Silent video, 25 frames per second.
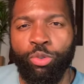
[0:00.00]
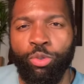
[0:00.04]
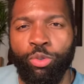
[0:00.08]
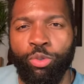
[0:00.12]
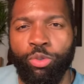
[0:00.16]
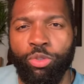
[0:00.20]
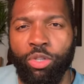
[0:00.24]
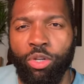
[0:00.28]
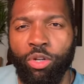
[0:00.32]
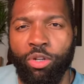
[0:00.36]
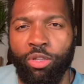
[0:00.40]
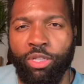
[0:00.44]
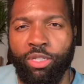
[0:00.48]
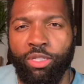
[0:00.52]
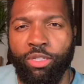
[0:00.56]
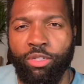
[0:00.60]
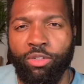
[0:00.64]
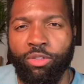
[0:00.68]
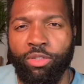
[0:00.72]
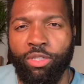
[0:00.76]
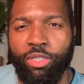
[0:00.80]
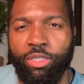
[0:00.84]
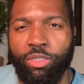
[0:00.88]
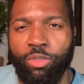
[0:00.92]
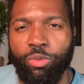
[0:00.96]

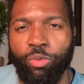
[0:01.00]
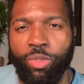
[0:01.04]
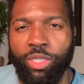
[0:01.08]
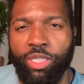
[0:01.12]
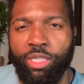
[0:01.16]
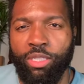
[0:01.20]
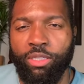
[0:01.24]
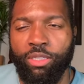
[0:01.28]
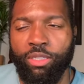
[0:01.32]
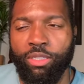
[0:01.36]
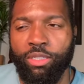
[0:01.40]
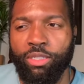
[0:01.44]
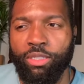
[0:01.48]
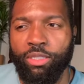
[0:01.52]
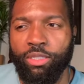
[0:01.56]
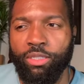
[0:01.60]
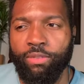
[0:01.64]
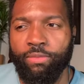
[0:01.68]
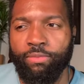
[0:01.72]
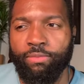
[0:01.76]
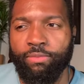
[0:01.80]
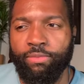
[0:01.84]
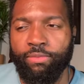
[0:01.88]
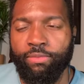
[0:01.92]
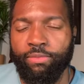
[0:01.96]
Sometimes I
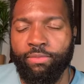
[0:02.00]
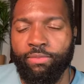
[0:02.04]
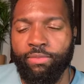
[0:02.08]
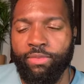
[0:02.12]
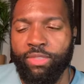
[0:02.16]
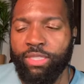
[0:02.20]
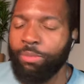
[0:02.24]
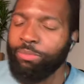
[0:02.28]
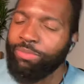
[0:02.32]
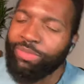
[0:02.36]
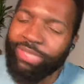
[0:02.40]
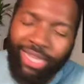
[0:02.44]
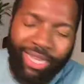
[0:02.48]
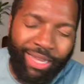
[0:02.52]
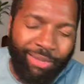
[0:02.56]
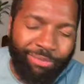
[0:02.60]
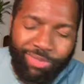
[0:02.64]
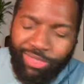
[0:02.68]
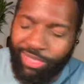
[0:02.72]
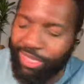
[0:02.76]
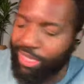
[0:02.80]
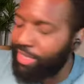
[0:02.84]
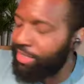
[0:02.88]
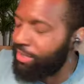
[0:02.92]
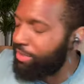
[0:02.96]
drift from
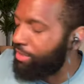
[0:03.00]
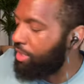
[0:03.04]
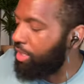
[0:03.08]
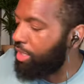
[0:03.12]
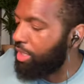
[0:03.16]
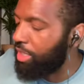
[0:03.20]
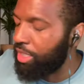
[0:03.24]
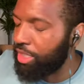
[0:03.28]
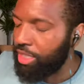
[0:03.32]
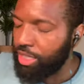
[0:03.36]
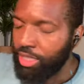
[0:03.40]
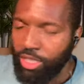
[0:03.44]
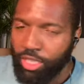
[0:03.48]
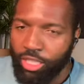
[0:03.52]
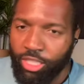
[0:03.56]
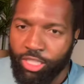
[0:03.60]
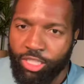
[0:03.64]
self-care